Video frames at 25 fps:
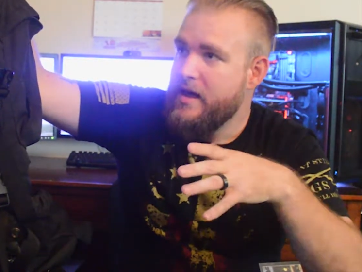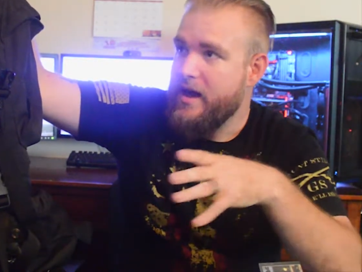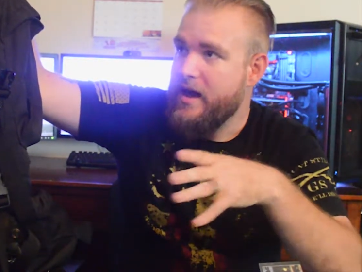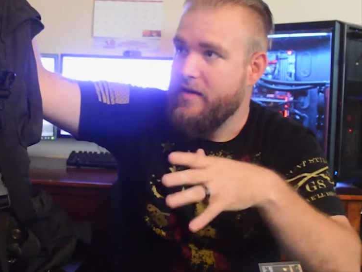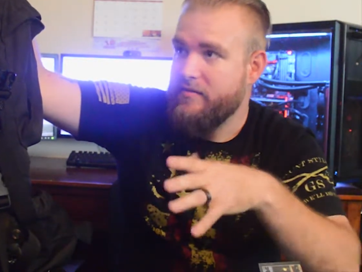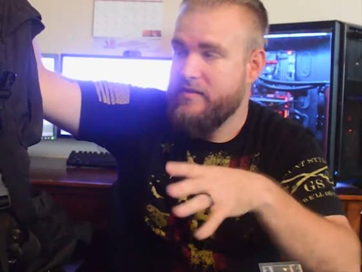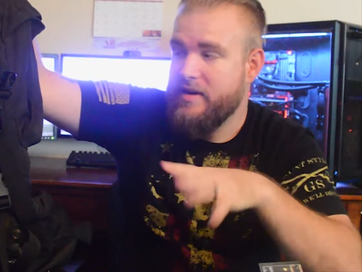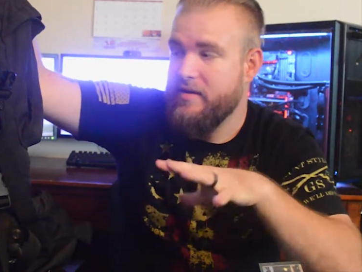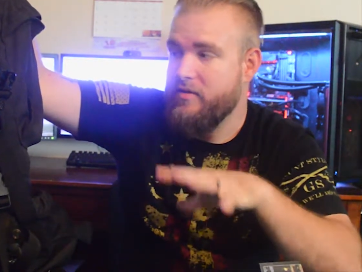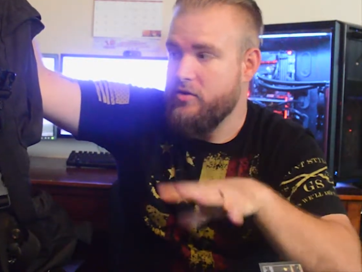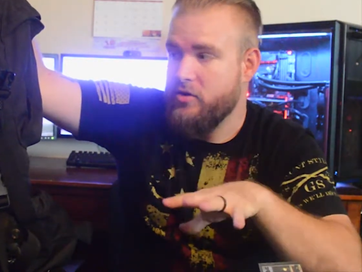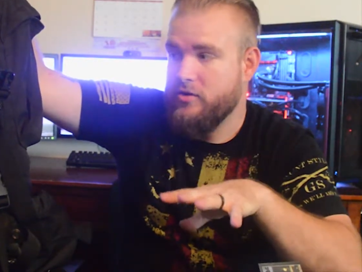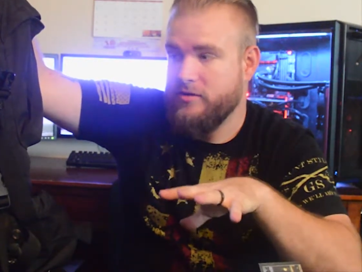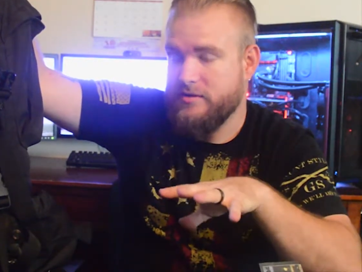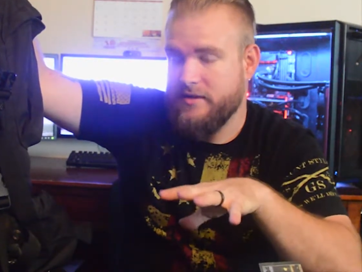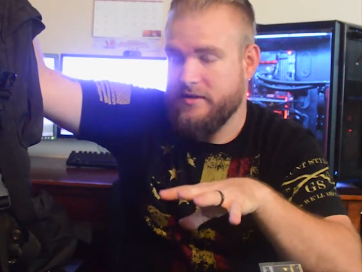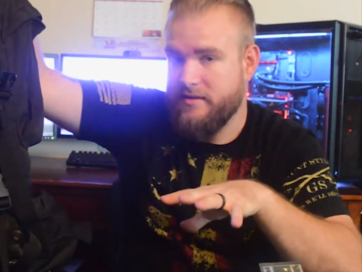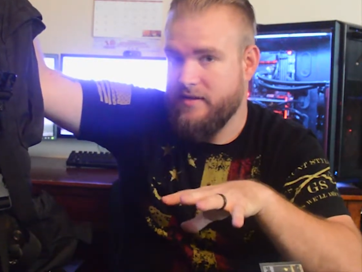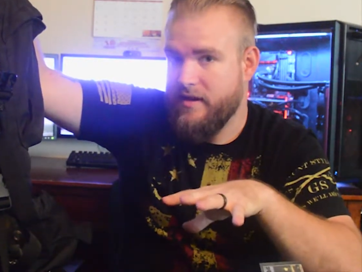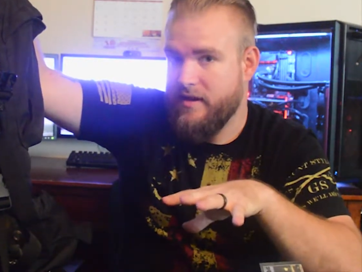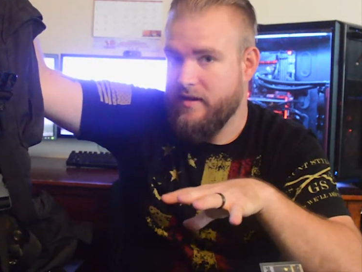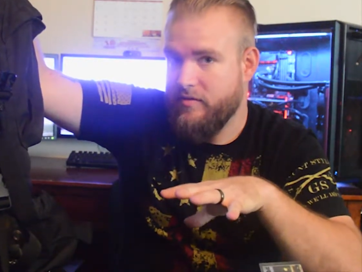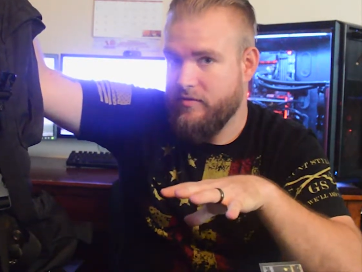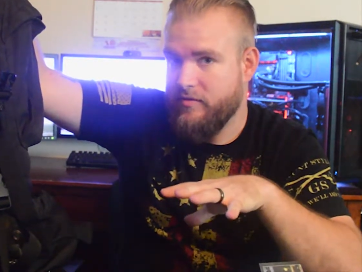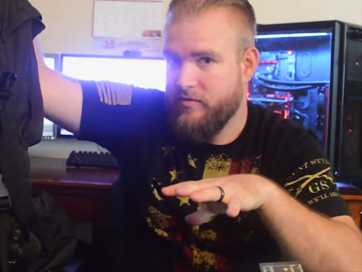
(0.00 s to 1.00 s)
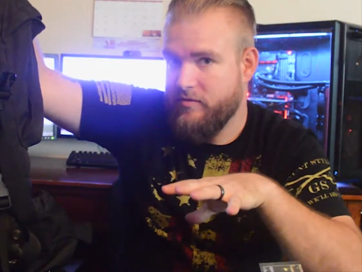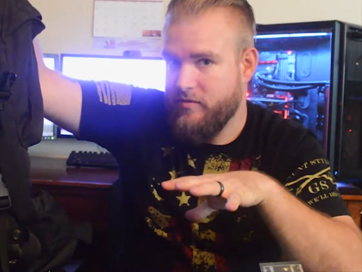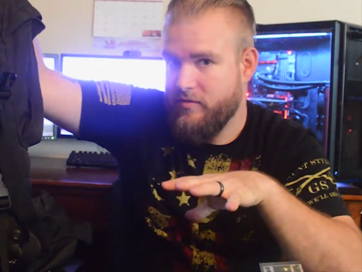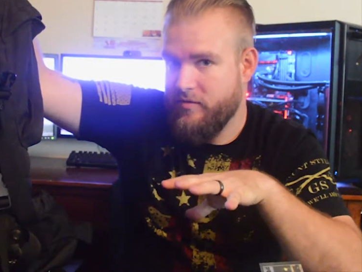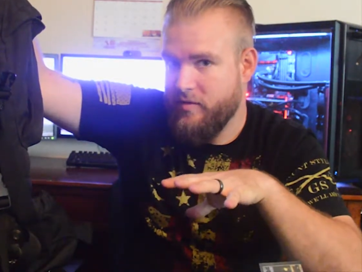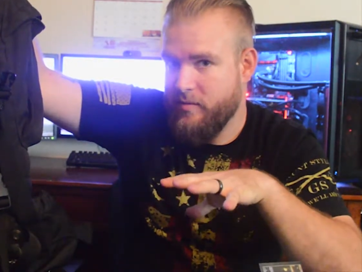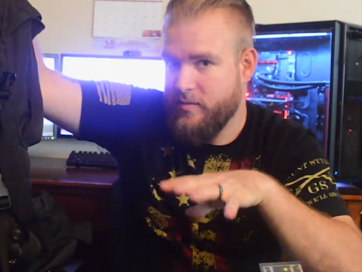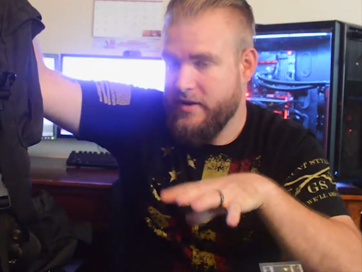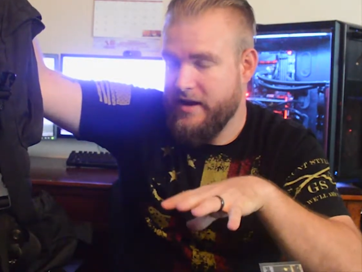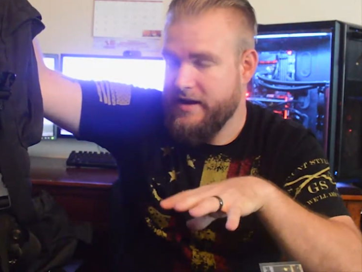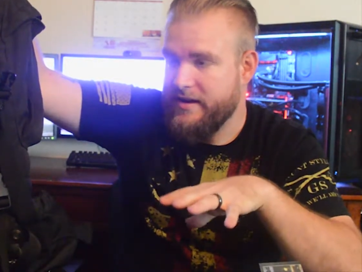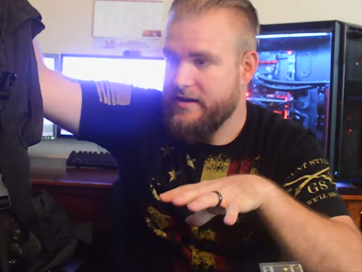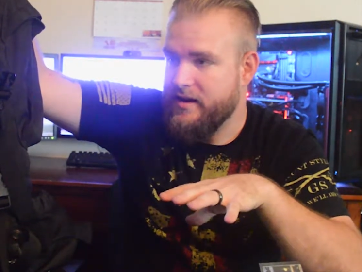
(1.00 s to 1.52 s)
I've never used anything
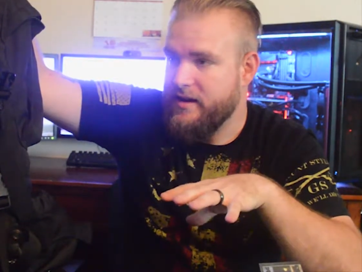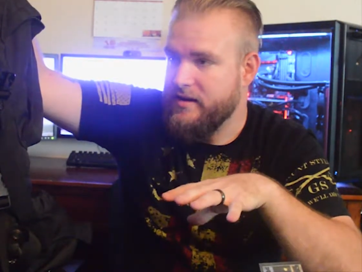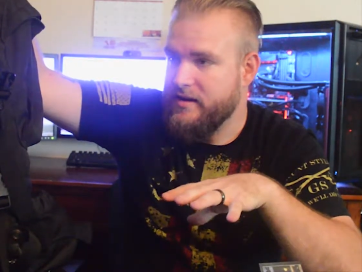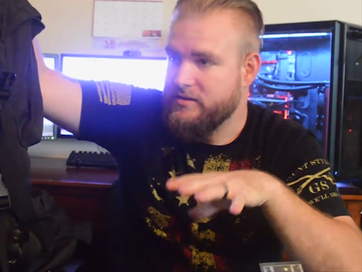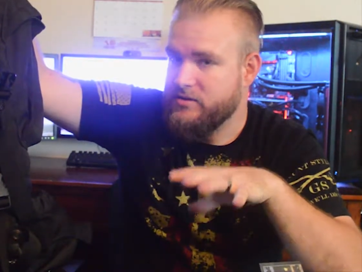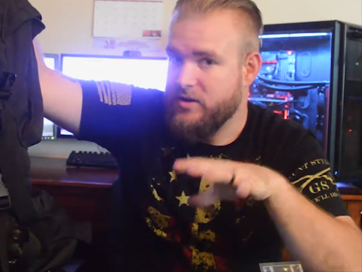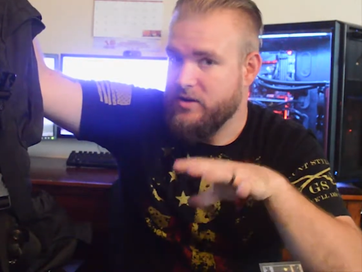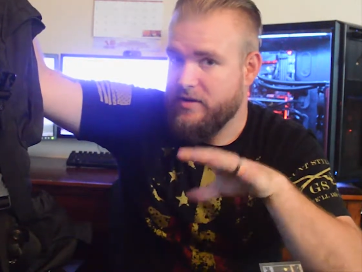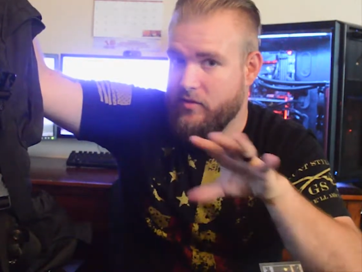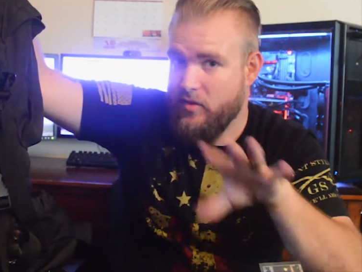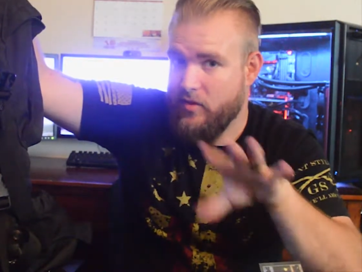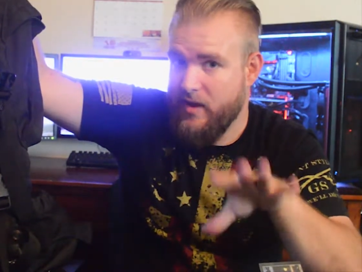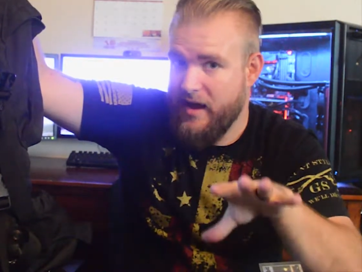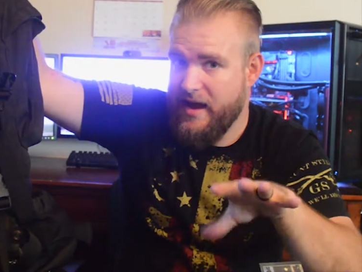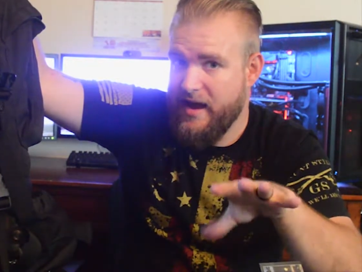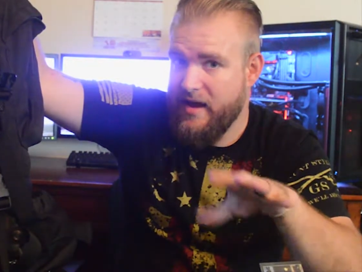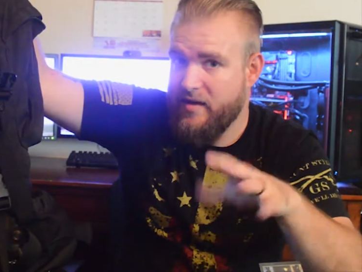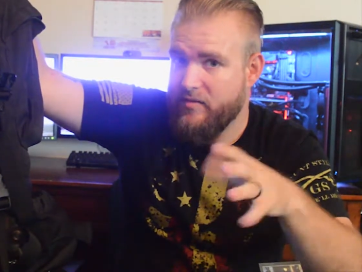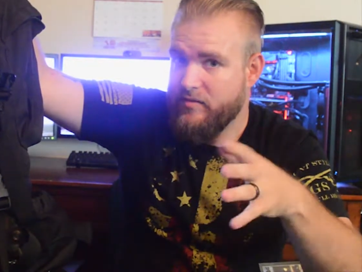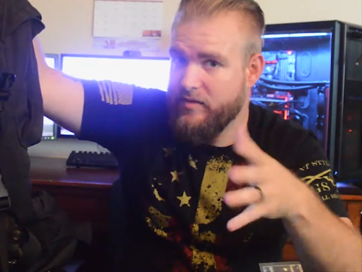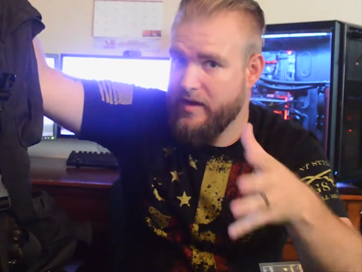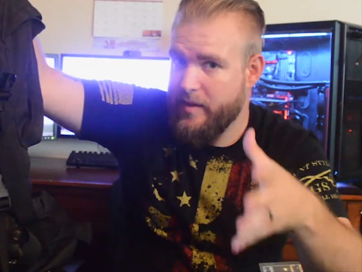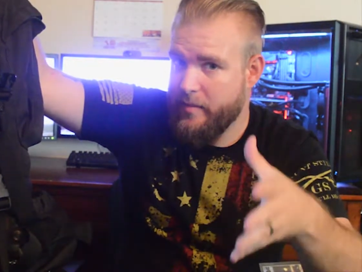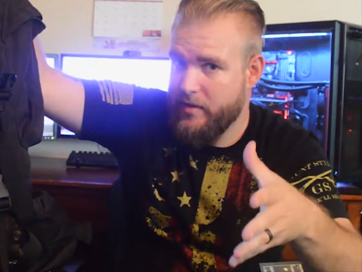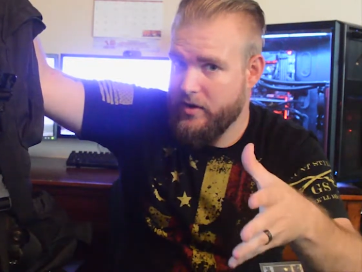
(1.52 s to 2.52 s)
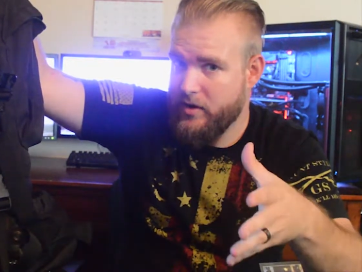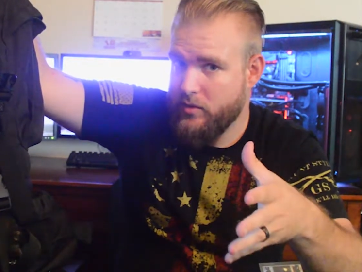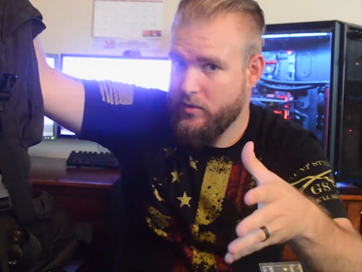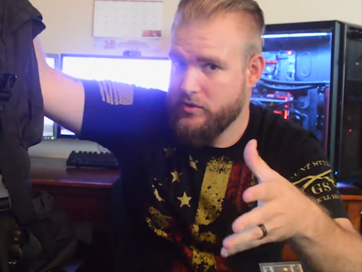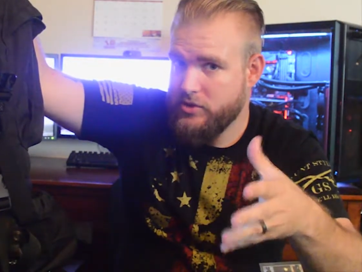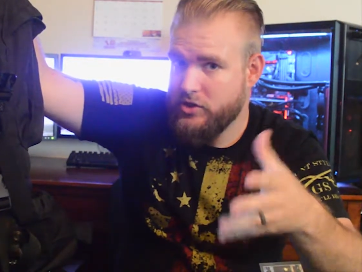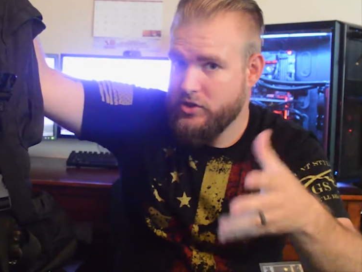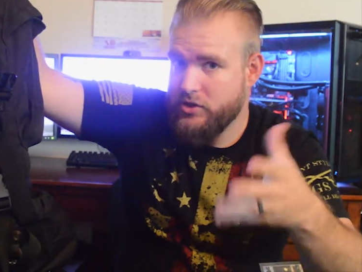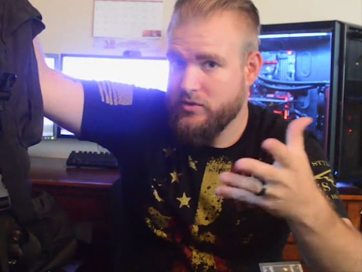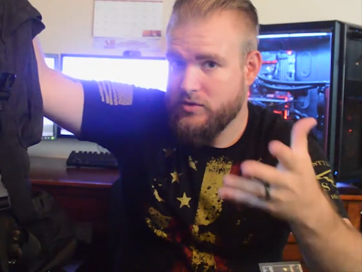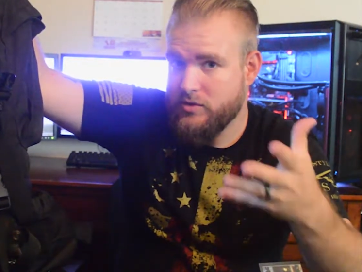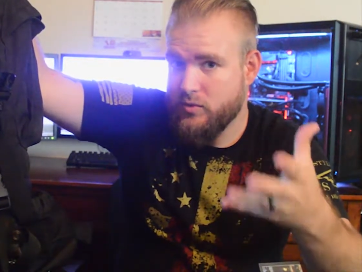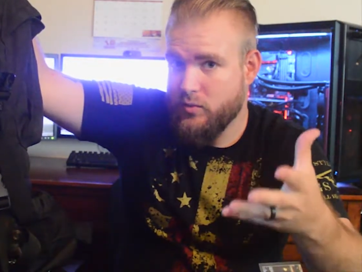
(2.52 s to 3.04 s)
from Teton, so if you have, let me know
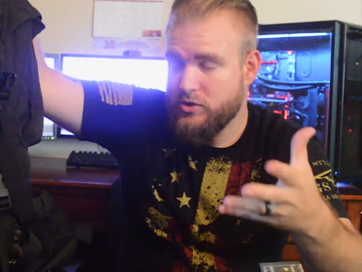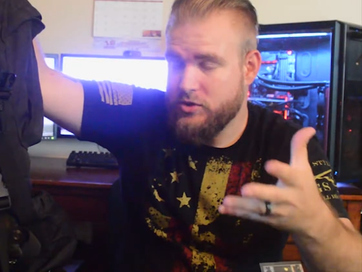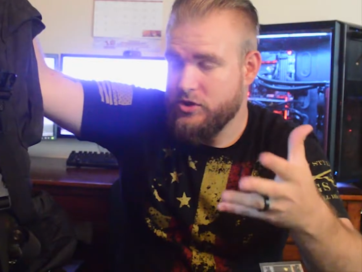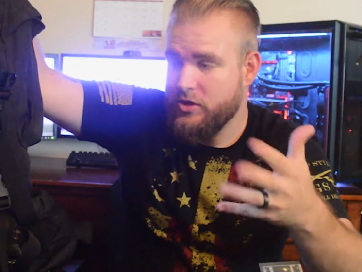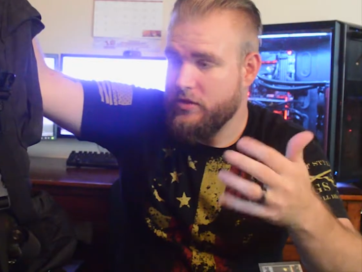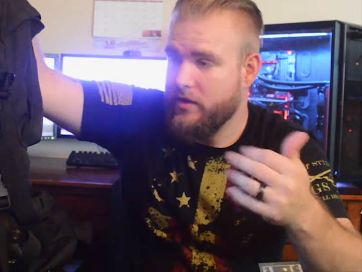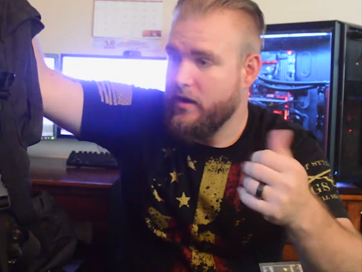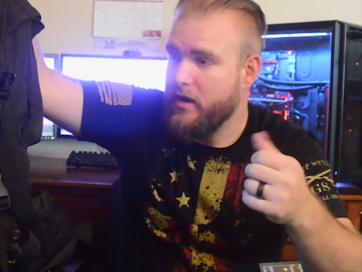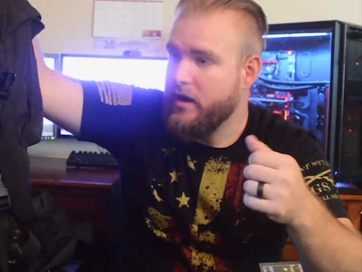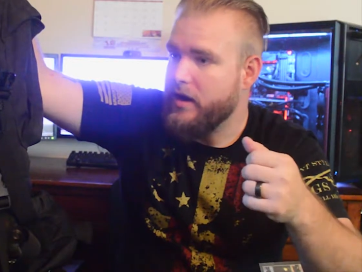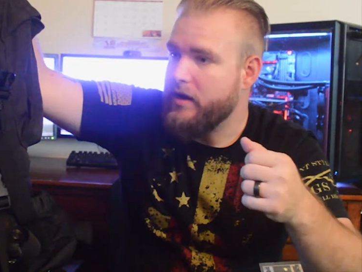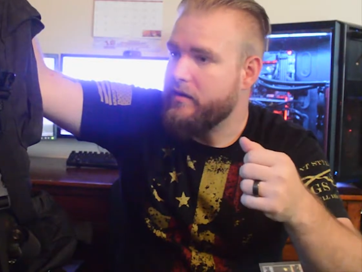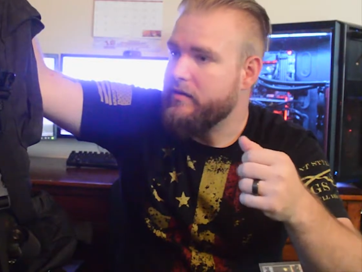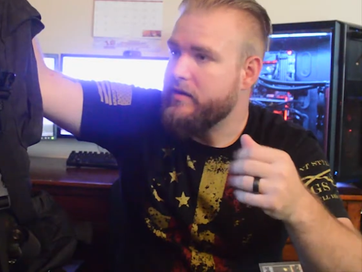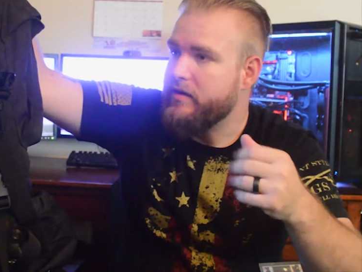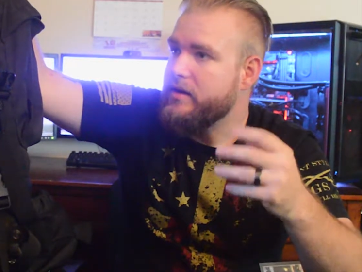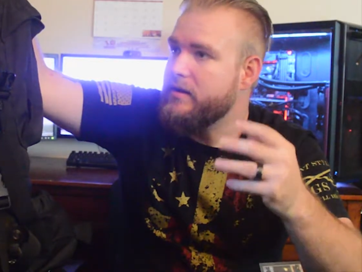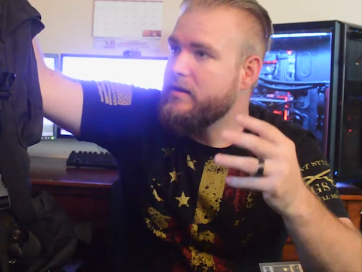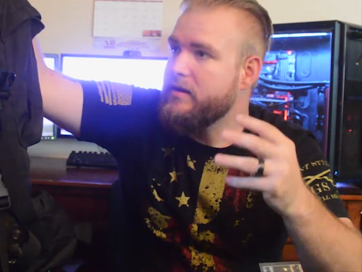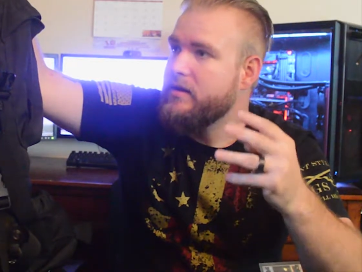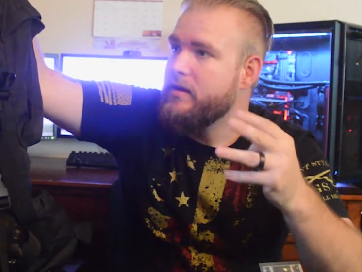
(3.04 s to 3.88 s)
what you use and what you thought of it.